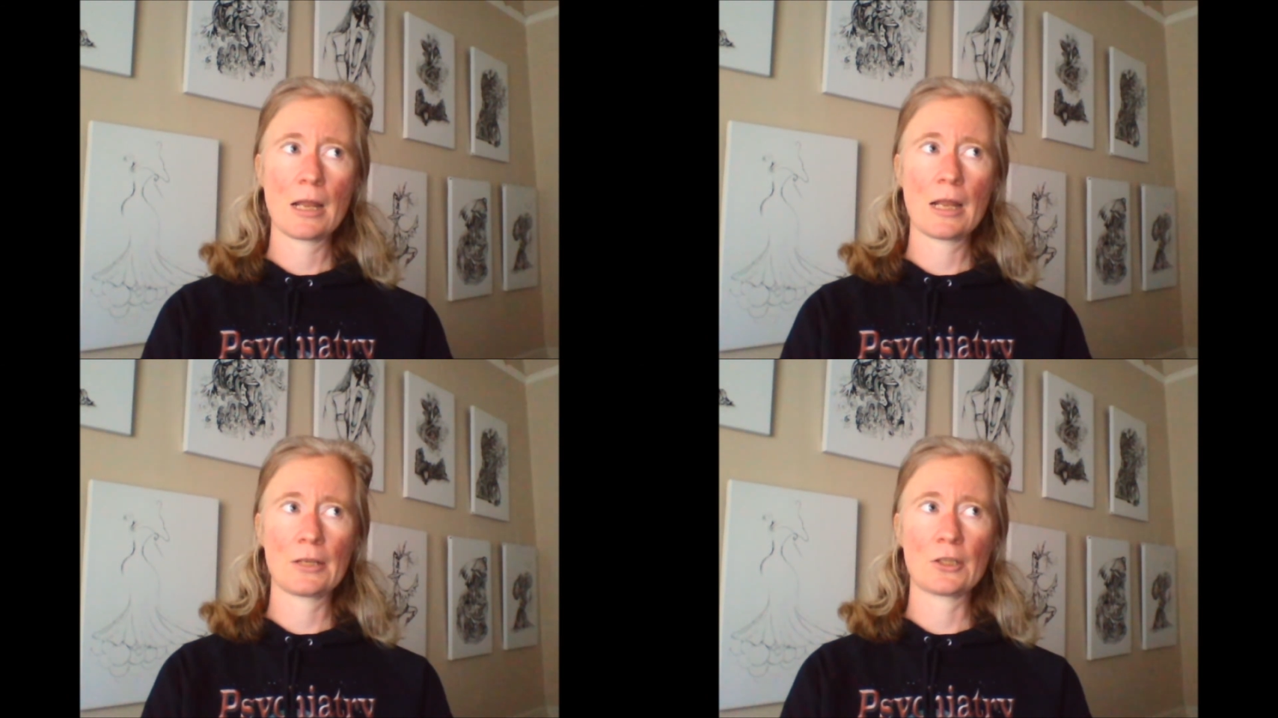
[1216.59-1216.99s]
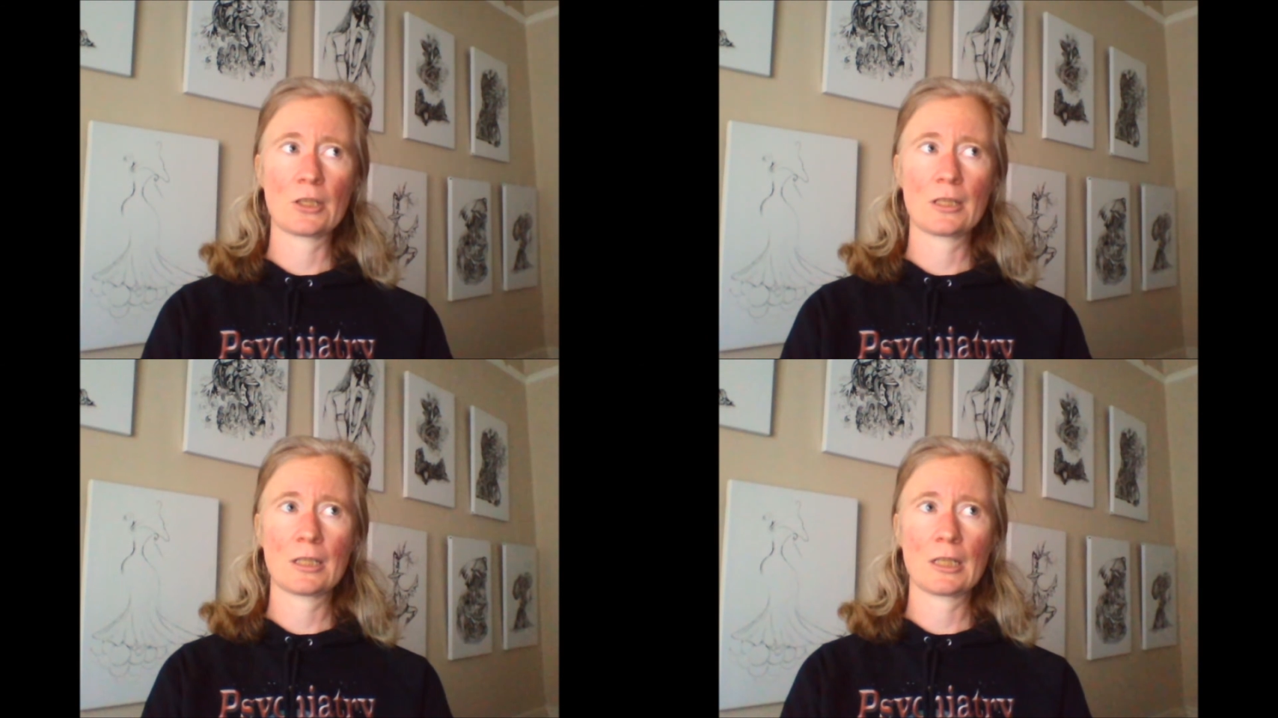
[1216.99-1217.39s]

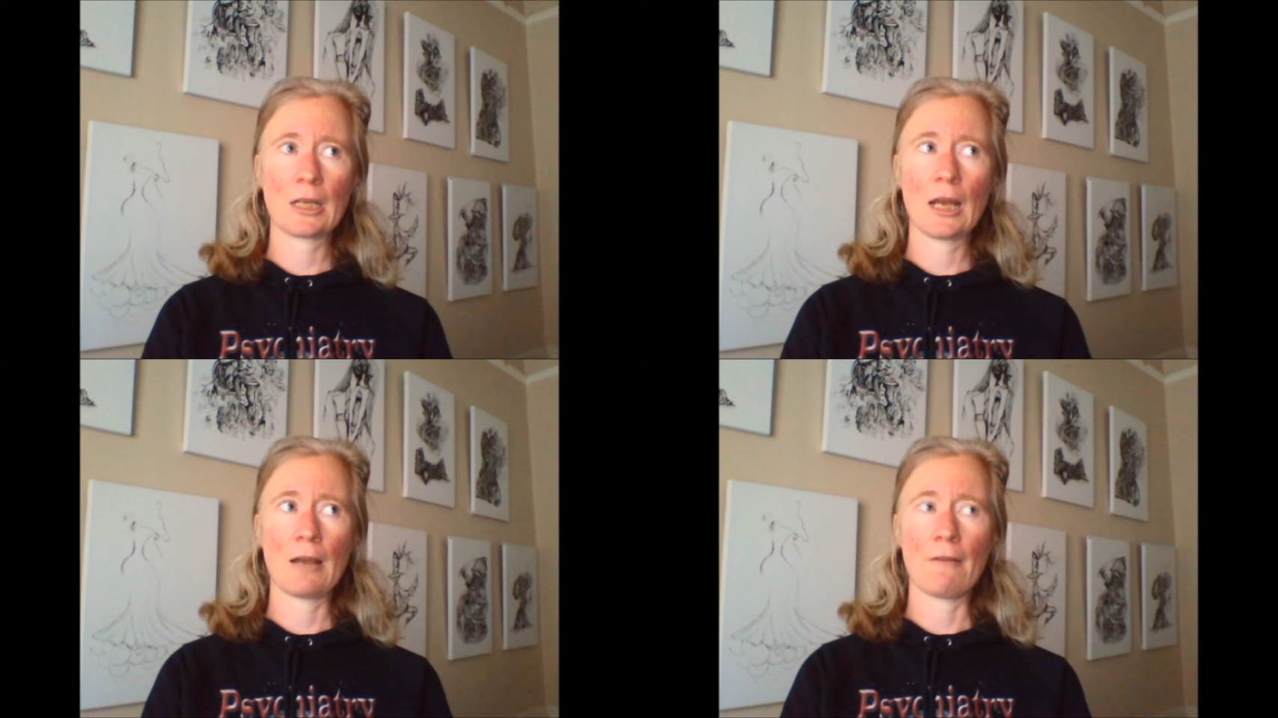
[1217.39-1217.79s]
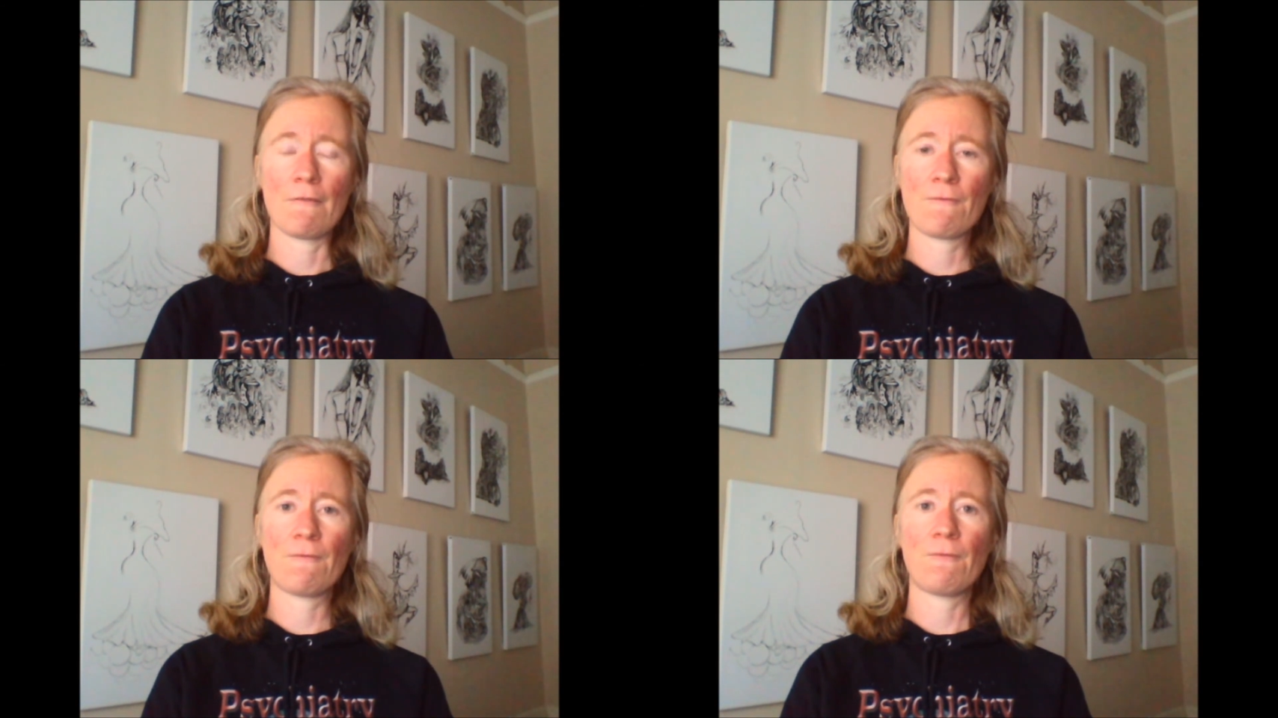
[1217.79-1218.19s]
It's
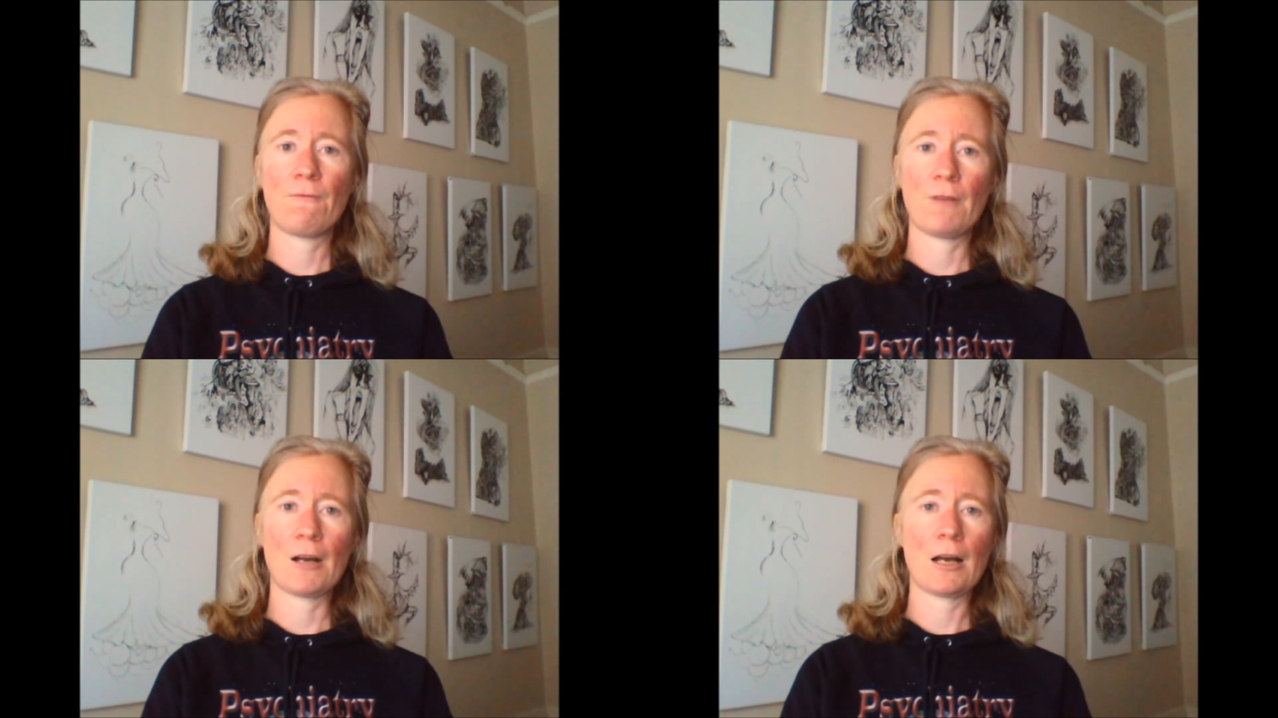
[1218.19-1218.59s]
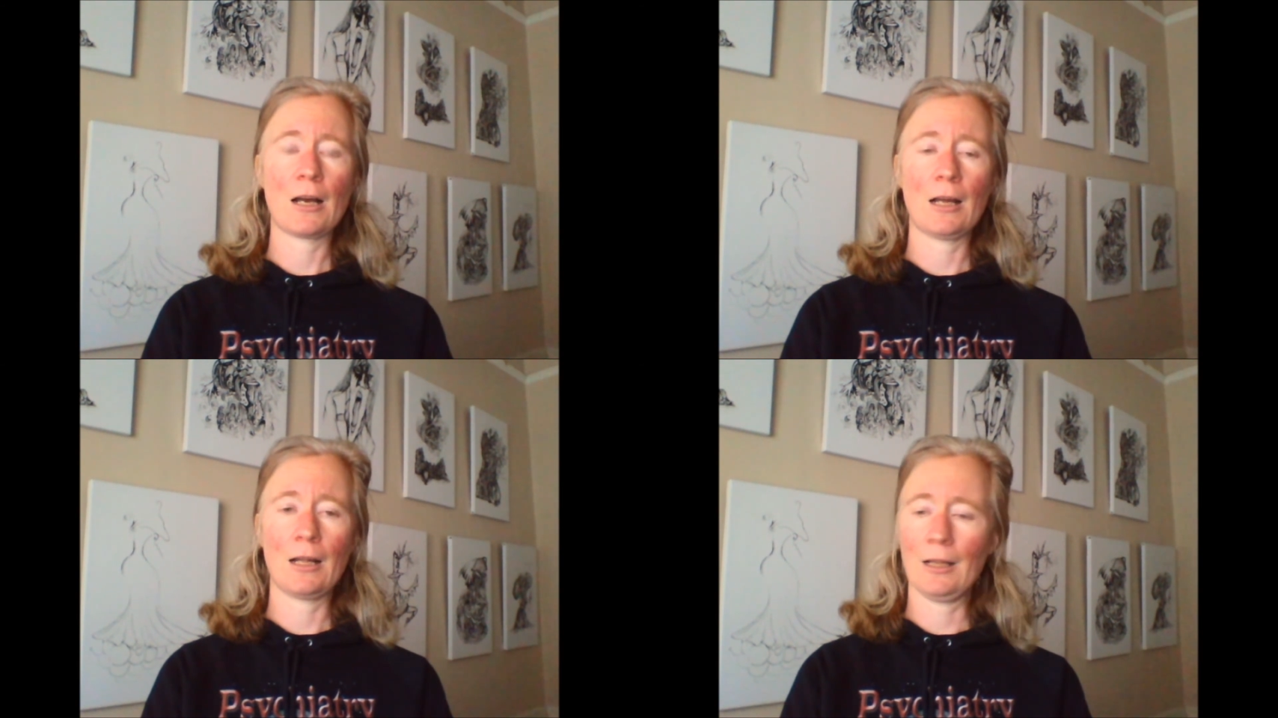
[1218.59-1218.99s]

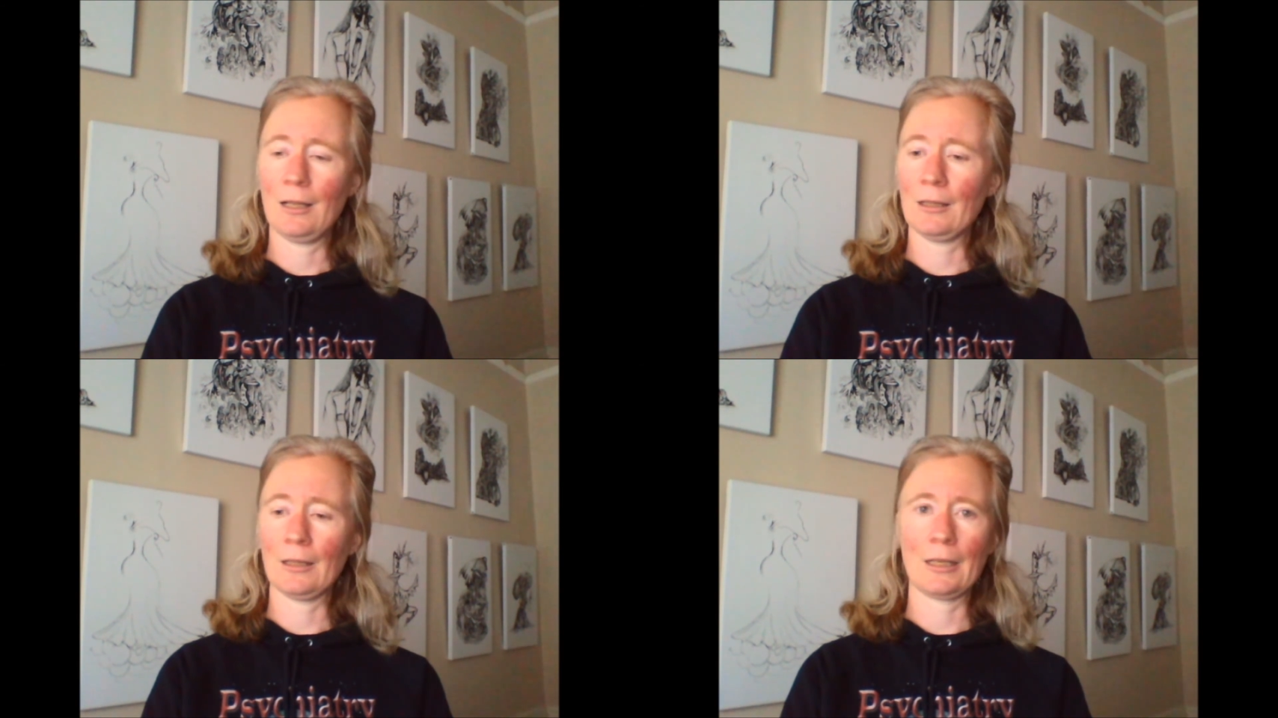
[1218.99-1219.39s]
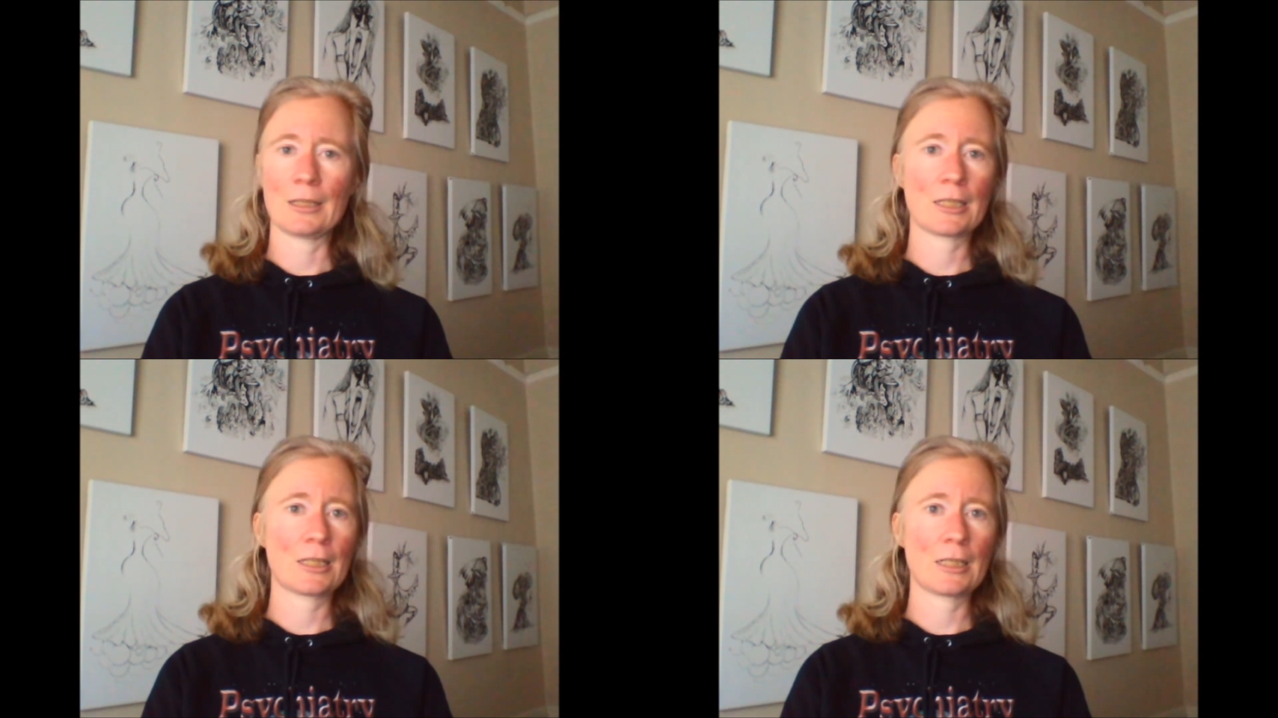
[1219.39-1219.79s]
far
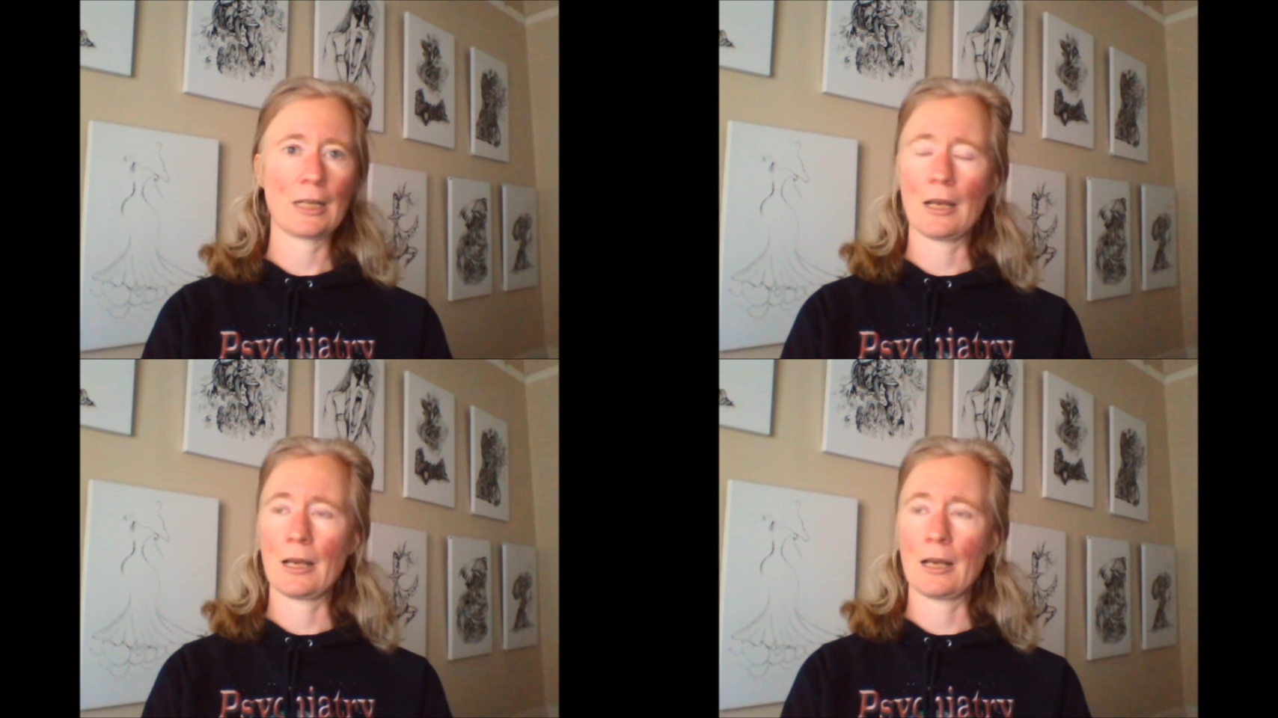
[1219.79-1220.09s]
less...